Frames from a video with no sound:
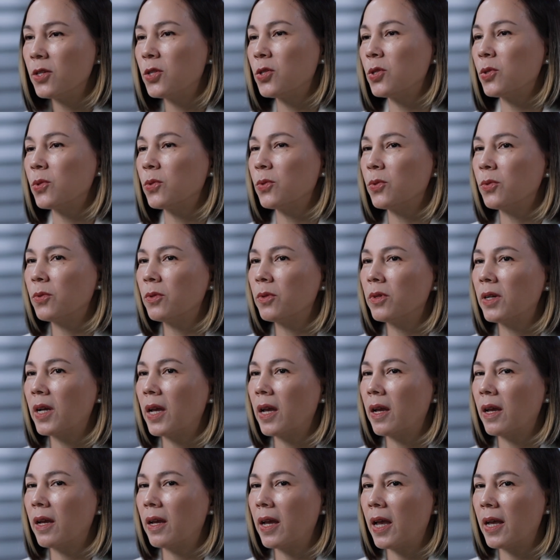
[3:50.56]
issue
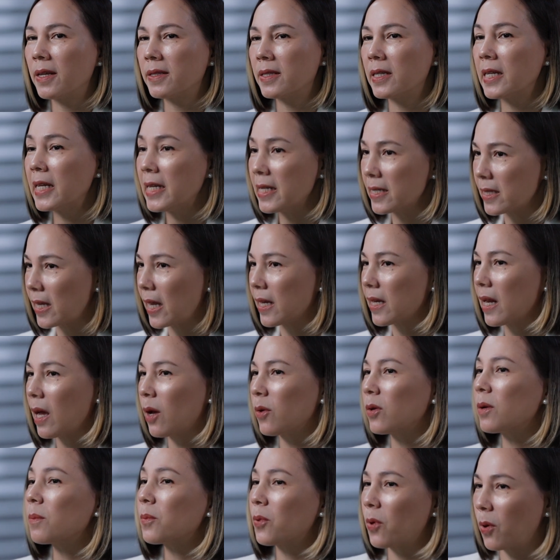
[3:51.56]
as an inside
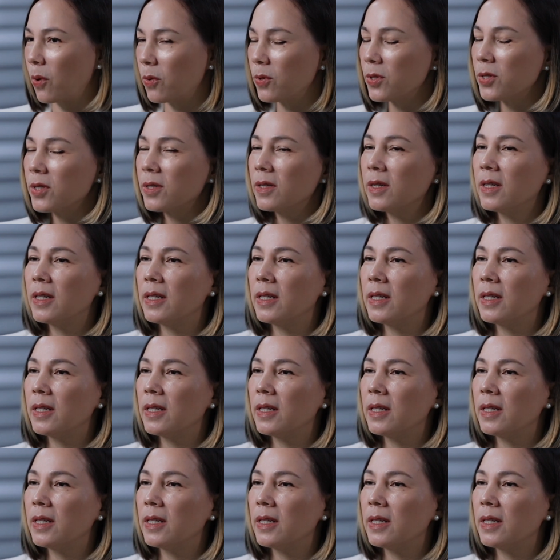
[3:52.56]
out approach,